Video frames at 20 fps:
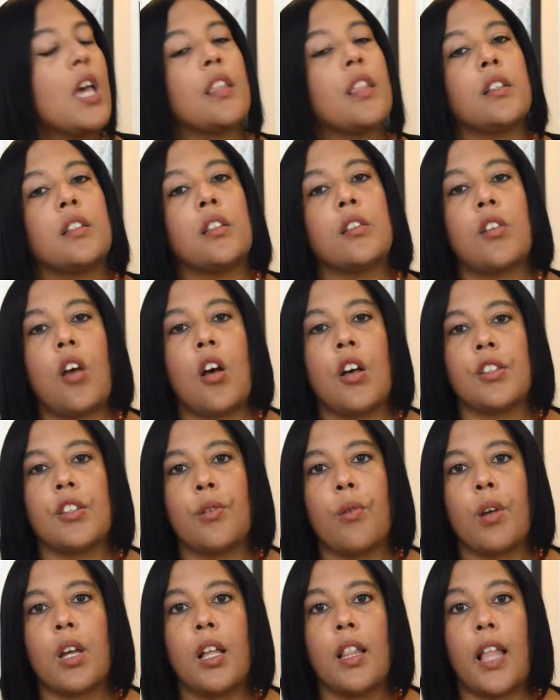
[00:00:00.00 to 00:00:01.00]
This is
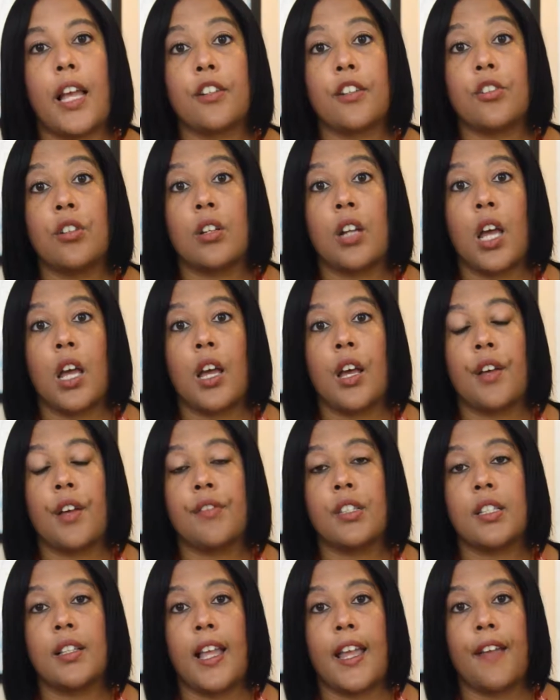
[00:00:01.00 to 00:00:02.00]
also a collection
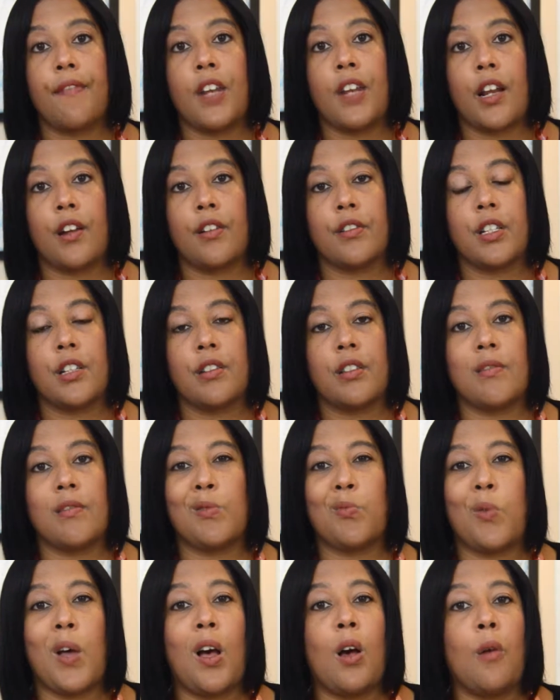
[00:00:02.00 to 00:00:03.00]
of slave narratives
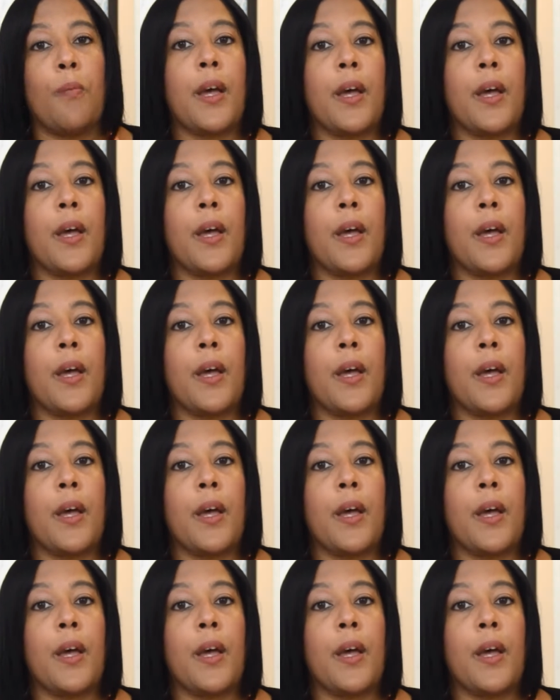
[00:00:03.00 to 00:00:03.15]
as well,